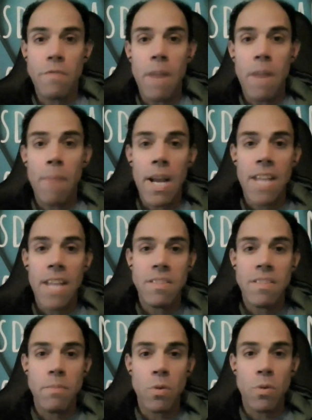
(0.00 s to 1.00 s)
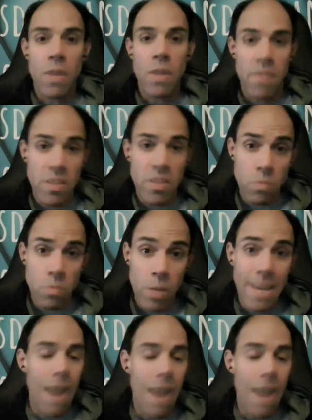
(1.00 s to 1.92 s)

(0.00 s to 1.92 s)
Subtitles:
by podcast episode. And this week,